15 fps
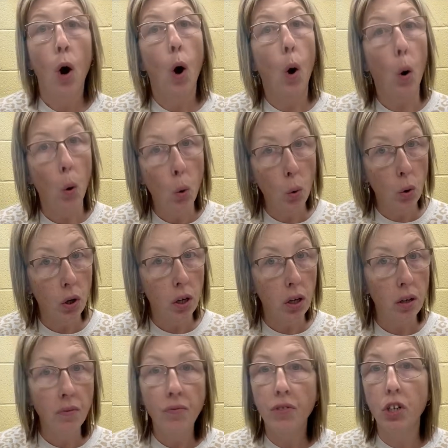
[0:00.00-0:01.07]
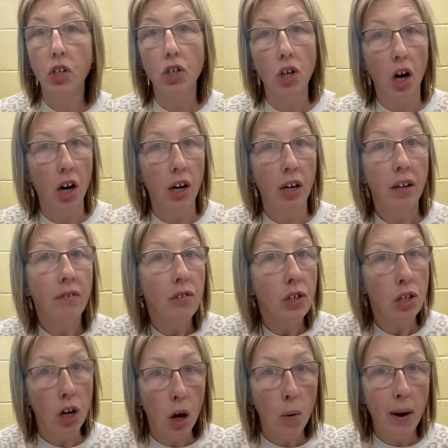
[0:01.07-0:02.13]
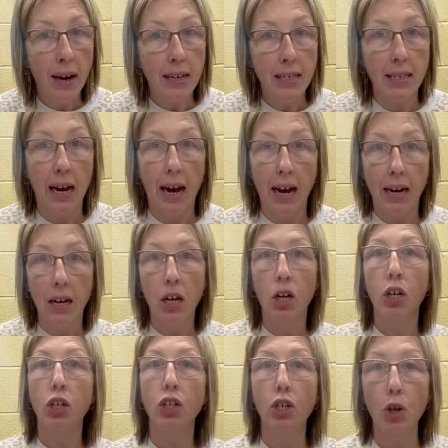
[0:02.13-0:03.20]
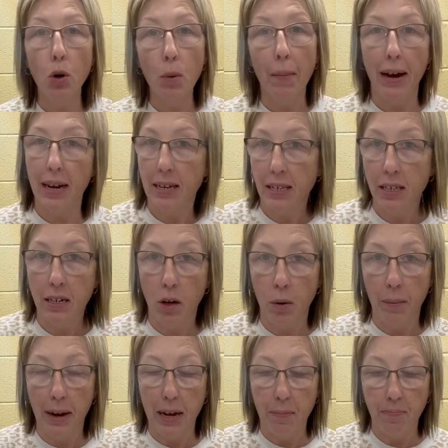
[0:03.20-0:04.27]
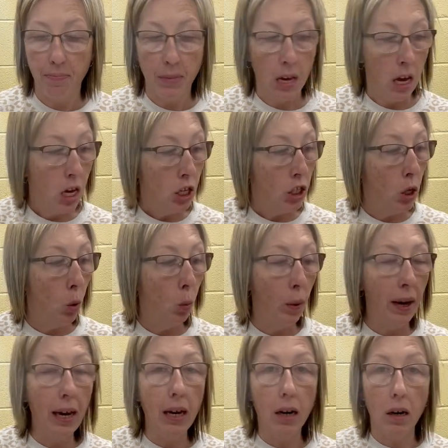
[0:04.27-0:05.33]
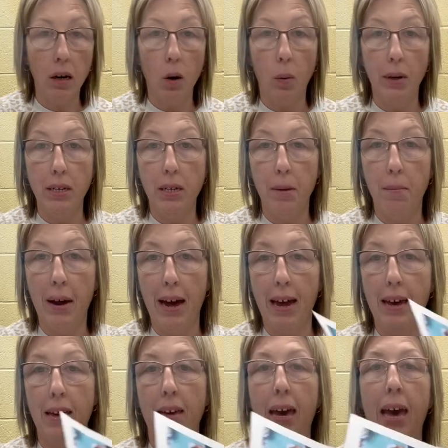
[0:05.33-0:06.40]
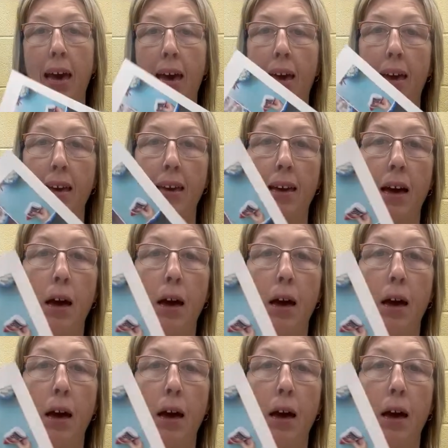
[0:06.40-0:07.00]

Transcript: or there's not enough snow outside to make a snowman. So we are going to make a